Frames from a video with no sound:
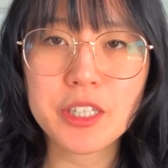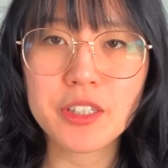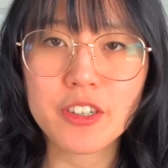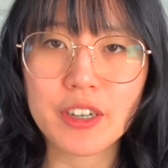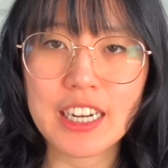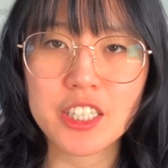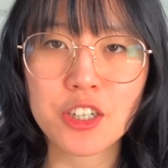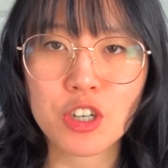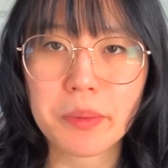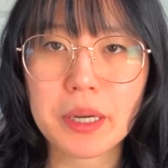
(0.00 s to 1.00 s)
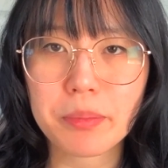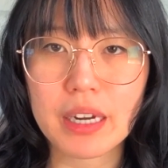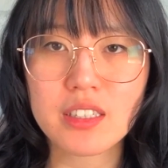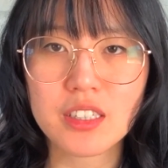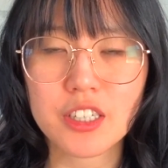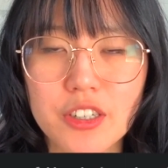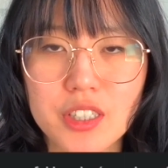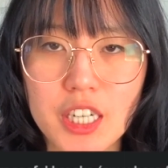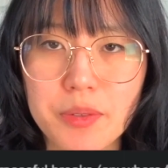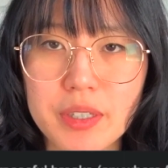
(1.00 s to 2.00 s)
sure that you're actually incorporating breaks into your
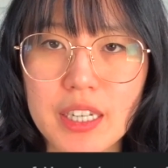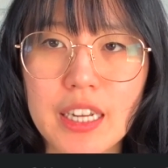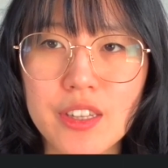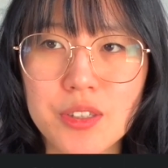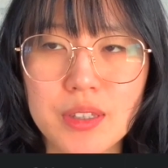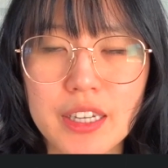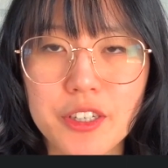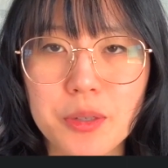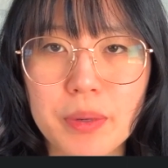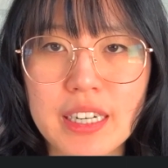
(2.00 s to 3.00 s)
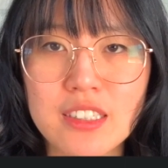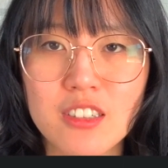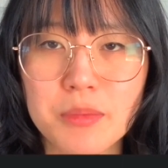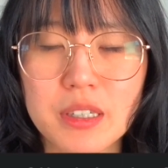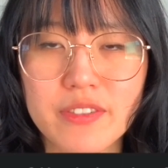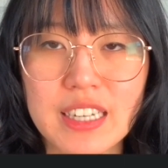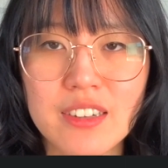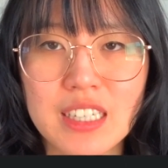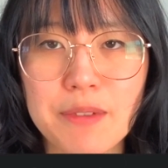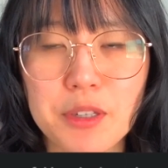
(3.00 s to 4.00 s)
study routine so that your brain has a little bit of
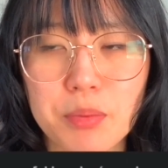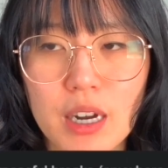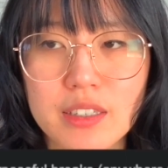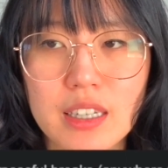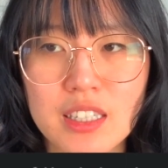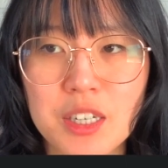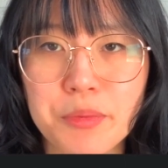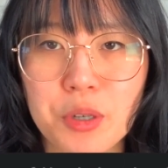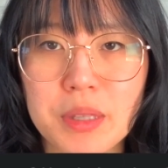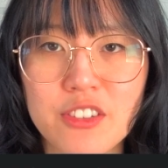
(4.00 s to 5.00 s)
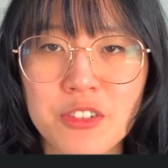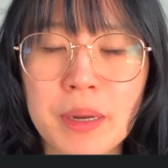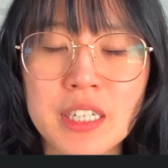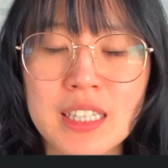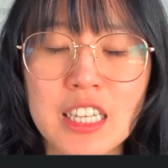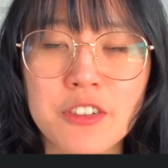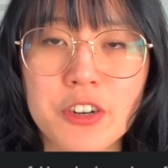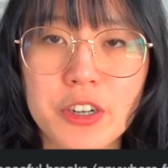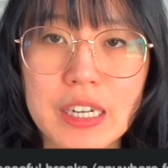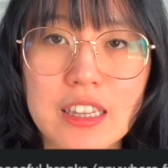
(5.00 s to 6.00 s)
downtime to process and absorb the information that you've
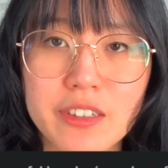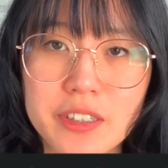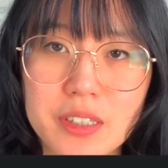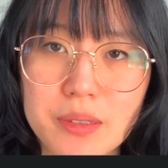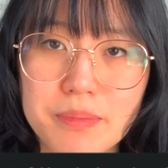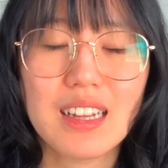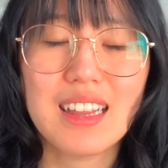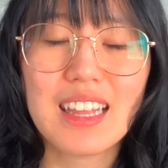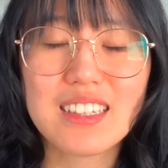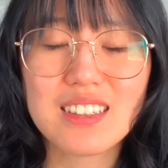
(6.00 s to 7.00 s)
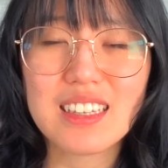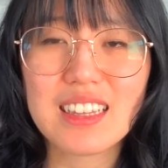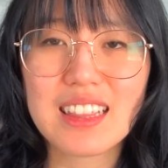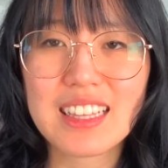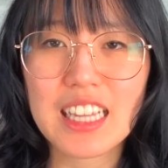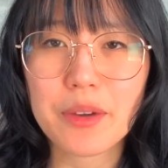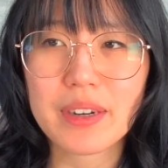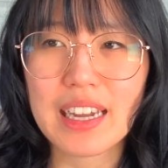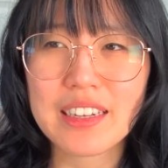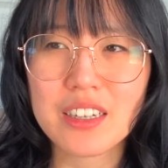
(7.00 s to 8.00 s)
already learned. Lastly, the thing that I
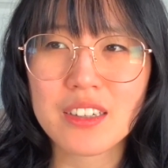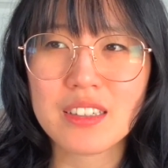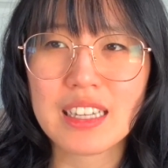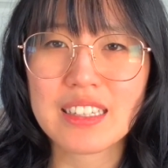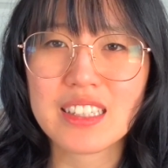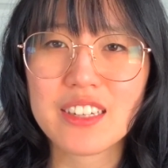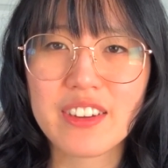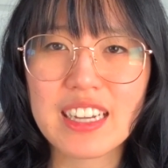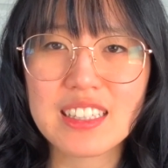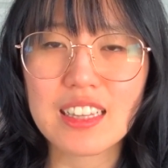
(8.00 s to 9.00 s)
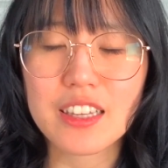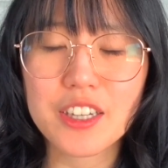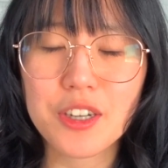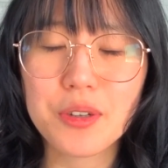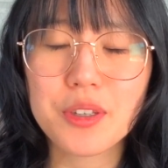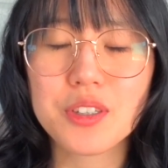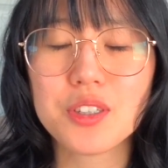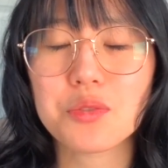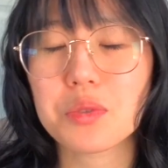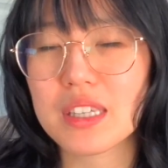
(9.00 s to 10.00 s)
want to end on is the advice that LeetCode is
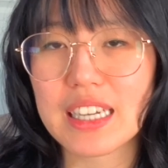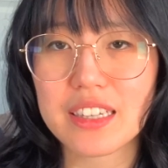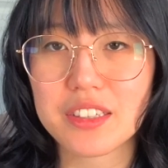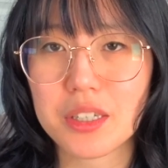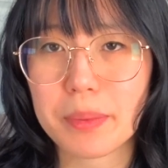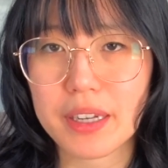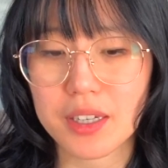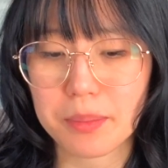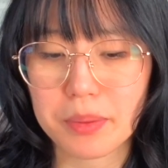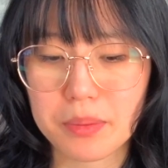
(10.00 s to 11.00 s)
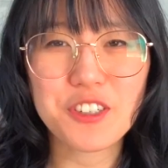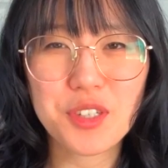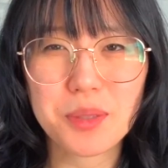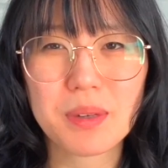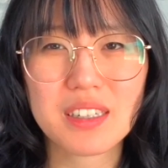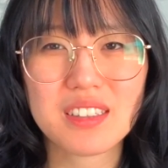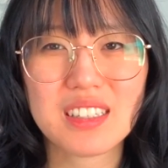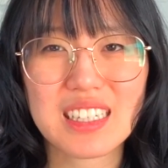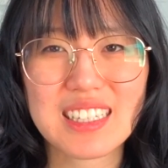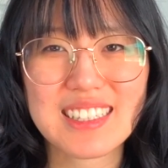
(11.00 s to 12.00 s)
just really easy to pick up. First response
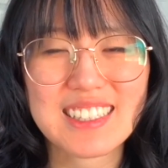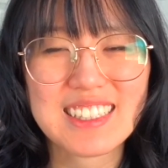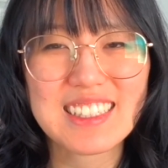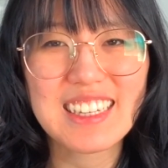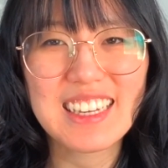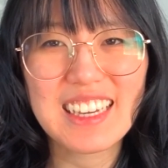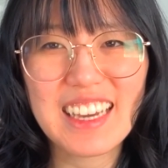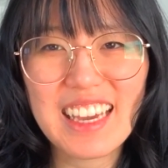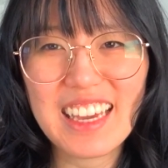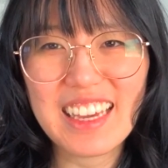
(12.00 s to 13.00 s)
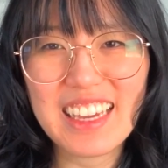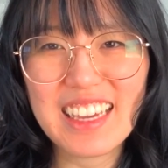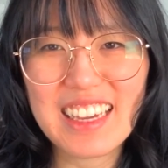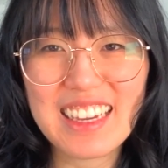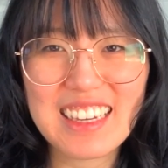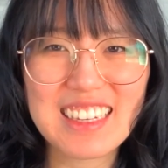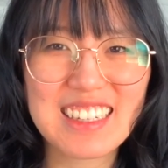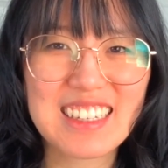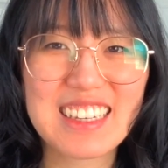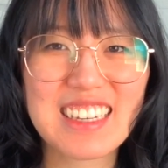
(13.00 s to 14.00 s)
is, eh,
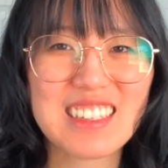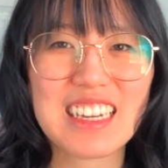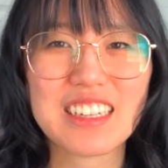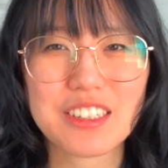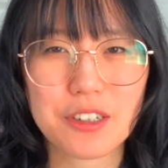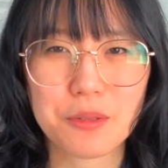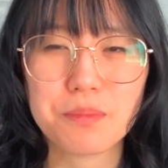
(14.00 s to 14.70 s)
yes and no.